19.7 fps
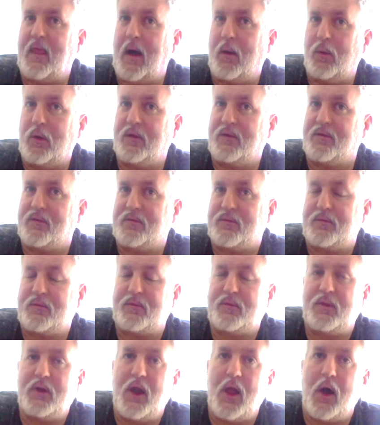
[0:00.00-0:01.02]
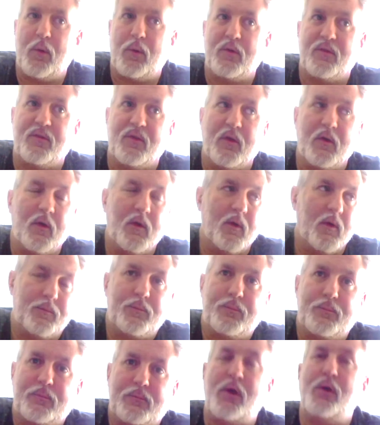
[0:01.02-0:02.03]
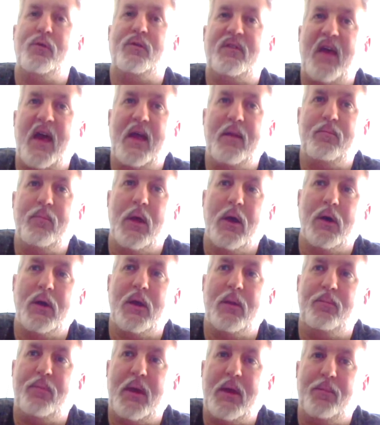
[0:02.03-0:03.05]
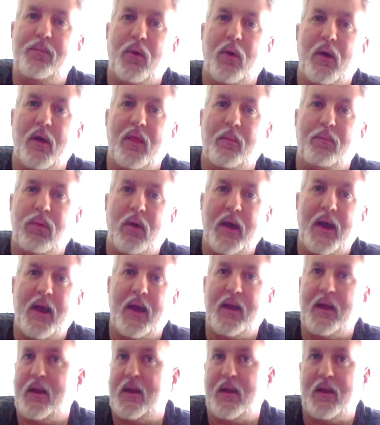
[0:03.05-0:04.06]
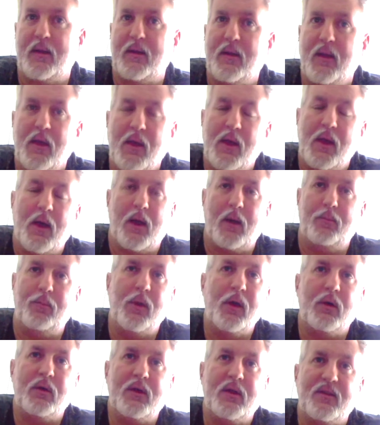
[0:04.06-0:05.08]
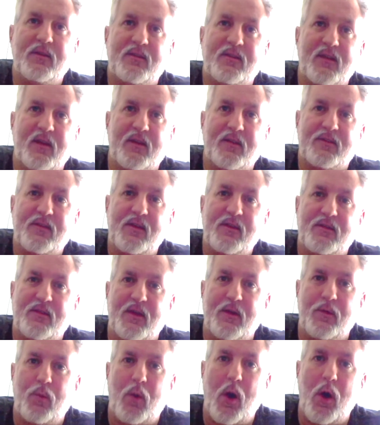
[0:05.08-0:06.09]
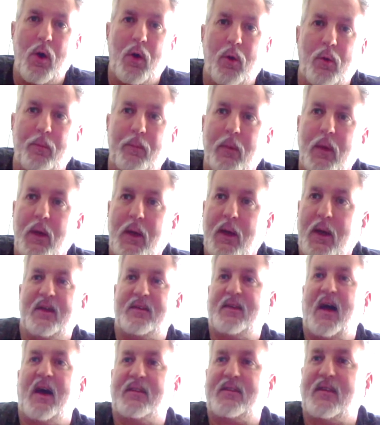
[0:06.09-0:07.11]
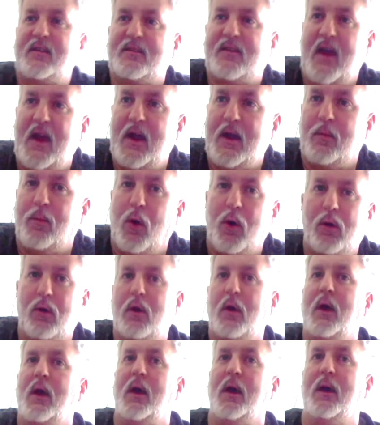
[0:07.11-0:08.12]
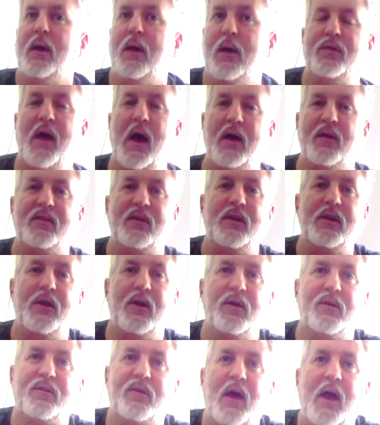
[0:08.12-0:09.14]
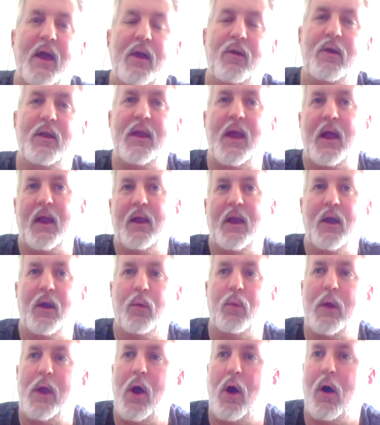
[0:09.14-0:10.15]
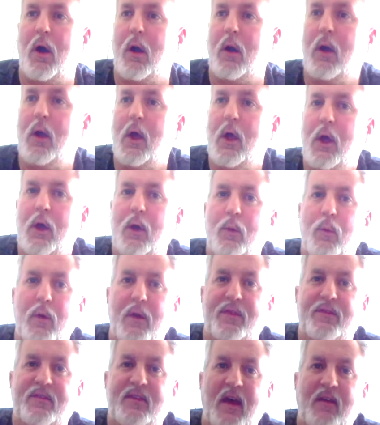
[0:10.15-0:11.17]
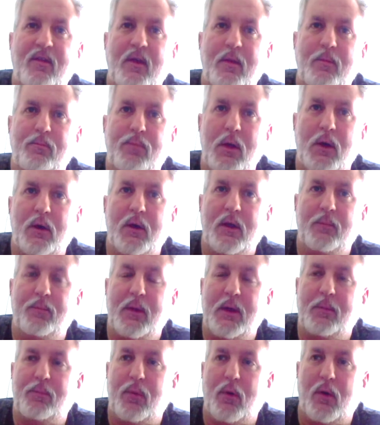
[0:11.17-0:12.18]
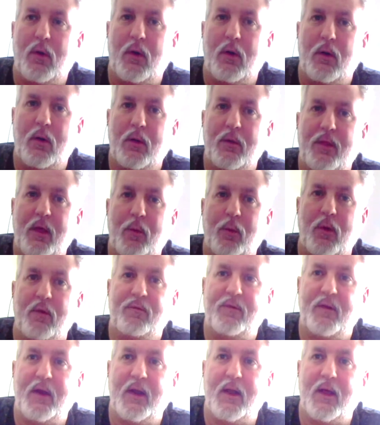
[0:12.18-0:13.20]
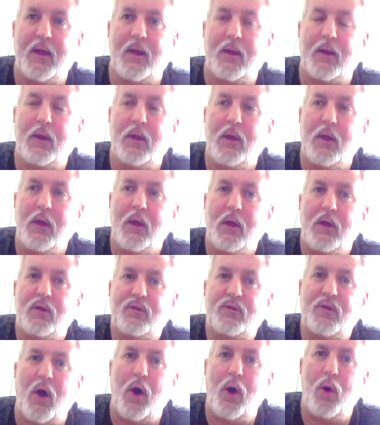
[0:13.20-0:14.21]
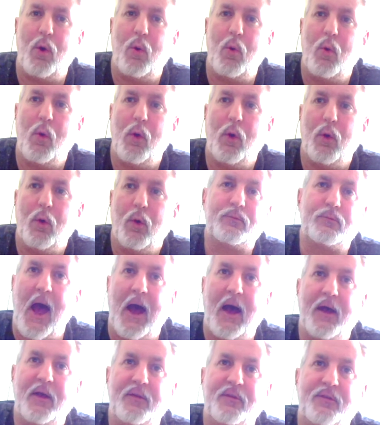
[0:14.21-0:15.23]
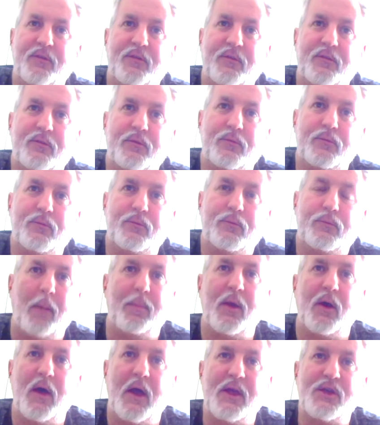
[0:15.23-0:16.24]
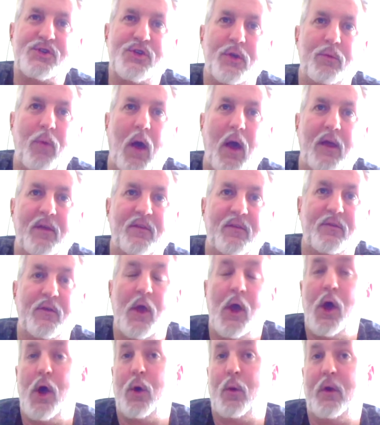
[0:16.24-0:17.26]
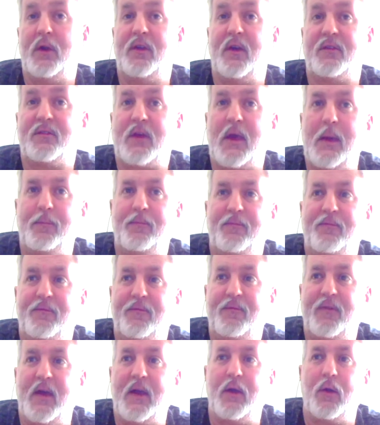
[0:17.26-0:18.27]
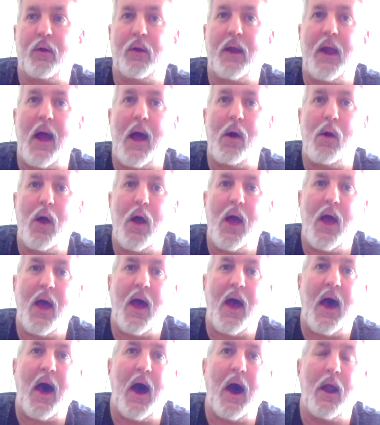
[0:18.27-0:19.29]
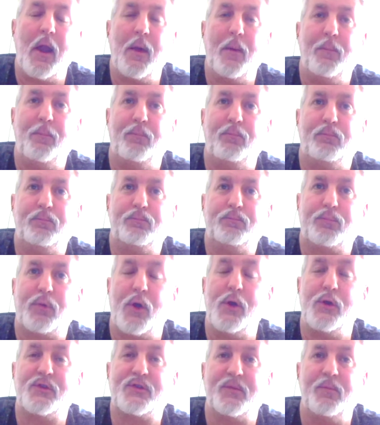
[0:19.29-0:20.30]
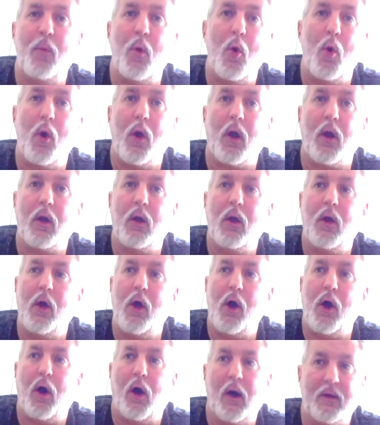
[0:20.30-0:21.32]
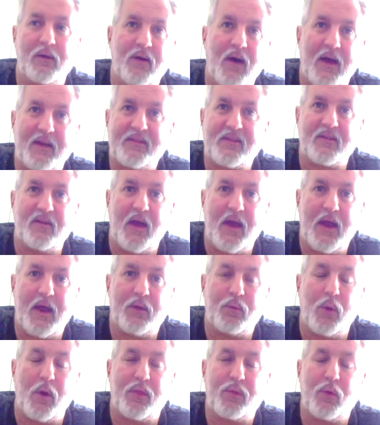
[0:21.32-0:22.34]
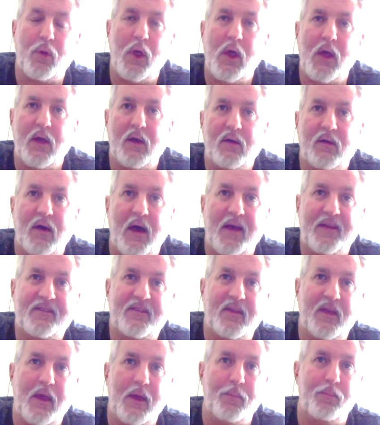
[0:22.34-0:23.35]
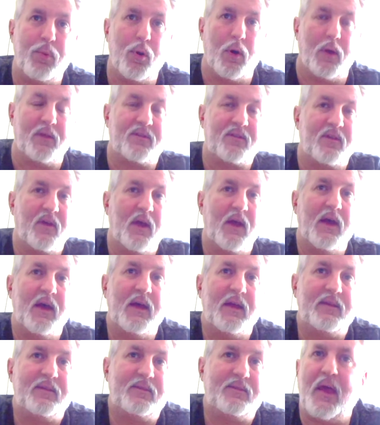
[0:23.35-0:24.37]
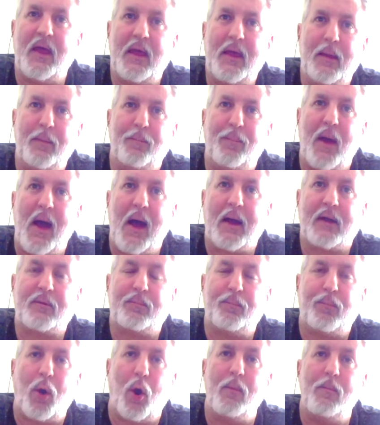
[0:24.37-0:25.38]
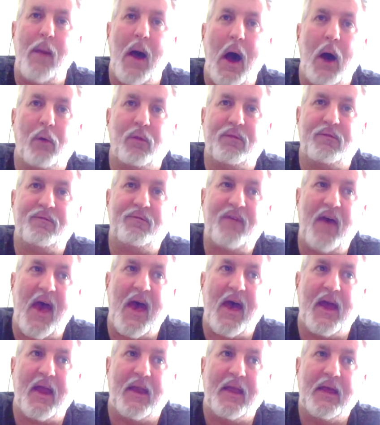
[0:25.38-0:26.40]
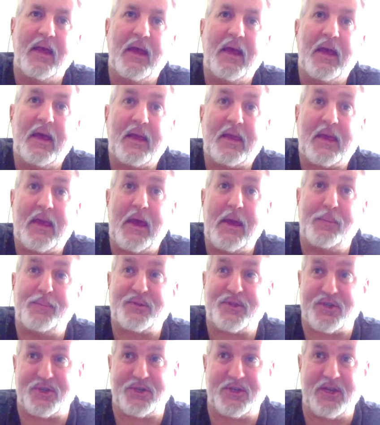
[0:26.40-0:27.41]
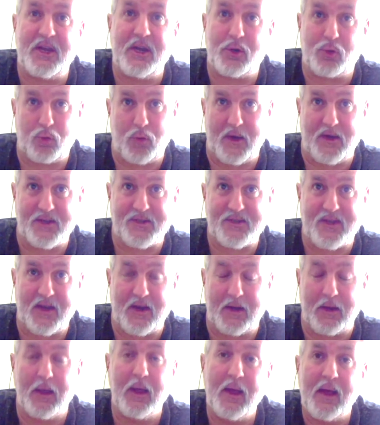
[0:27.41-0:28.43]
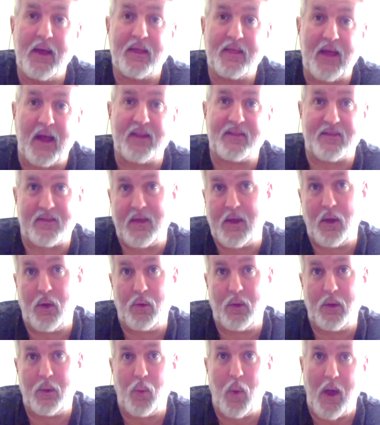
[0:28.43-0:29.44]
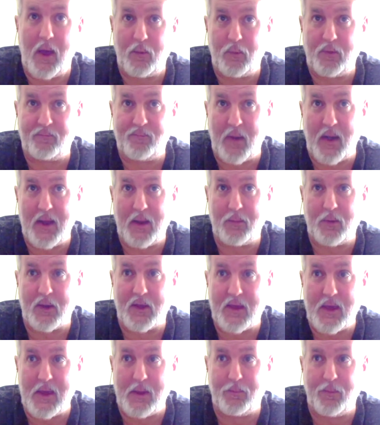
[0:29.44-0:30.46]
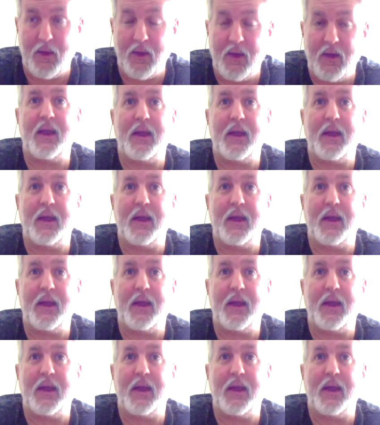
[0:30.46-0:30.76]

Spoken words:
and that was when there was a few 10 million people on the planet and 1 million citizens in Rome. It's not sustainable 2,000 years later, and yet here we are with 7 billion people that we're feeding. So as population rises, we just keep figuring out how to produce more on less land with less inputs. But the impact per mouth fed keeps decreasing. That's the only way we've been able to keep